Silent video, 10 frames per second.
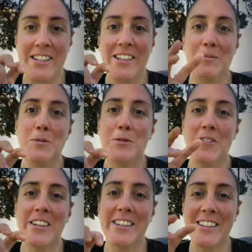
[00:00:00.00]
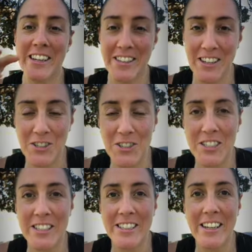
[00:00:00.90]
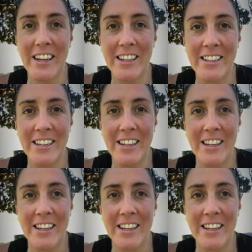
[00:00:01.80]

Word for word: and moving like they should. And